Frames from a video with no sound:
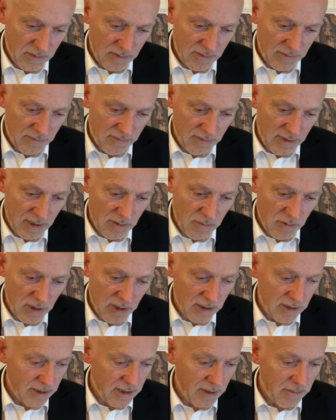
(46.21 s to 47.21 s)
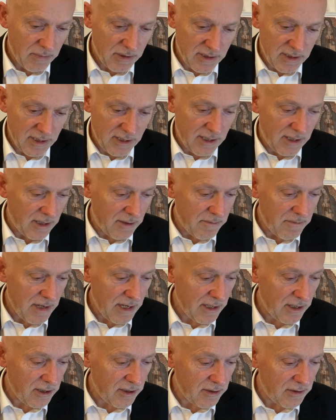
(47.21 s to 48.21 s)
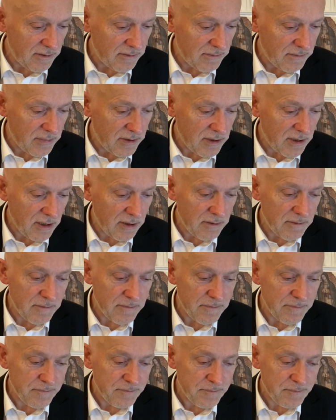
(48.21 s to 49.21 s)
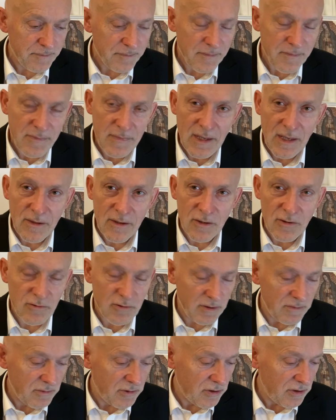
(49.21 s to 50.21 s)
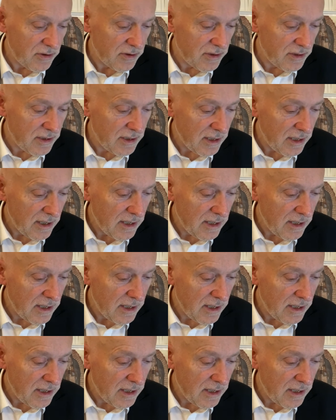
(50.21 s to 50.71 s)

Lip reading: three words there, particularly immaculate. So the scriptures: